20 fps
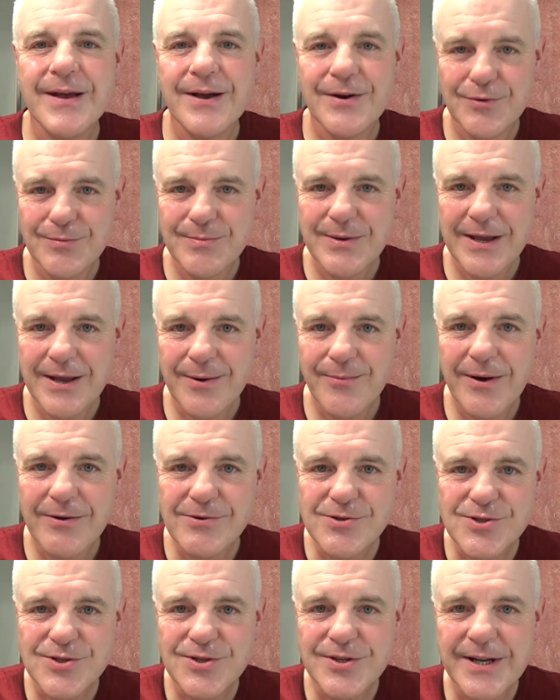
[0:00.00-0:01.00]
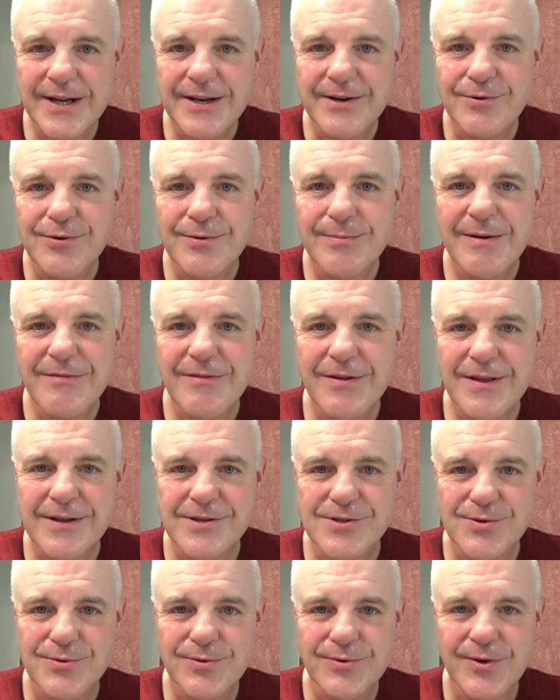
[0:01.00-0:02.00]
hope you get well soon, and I hope
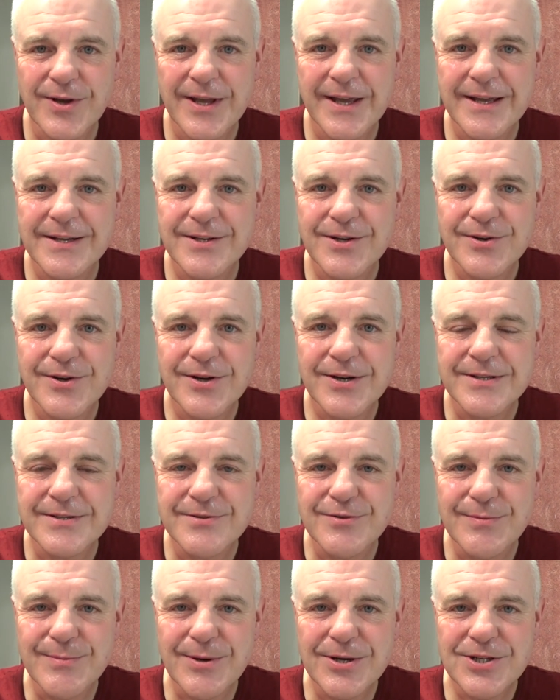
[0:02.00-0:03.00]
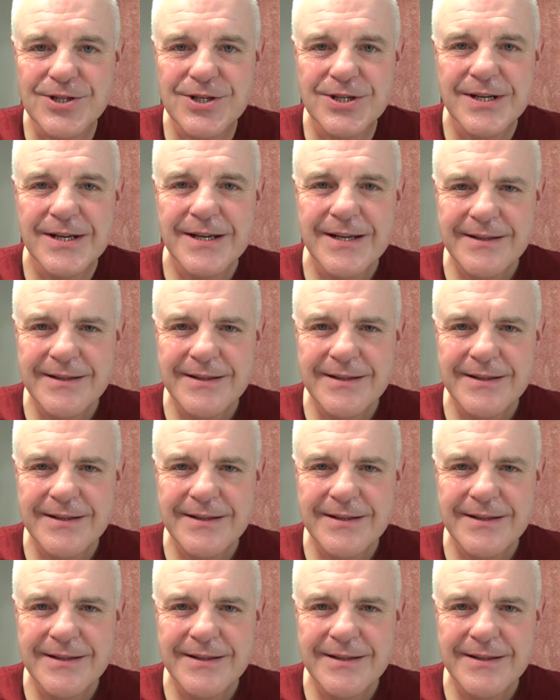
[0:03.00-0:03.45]
everything's going okay and you're not in too much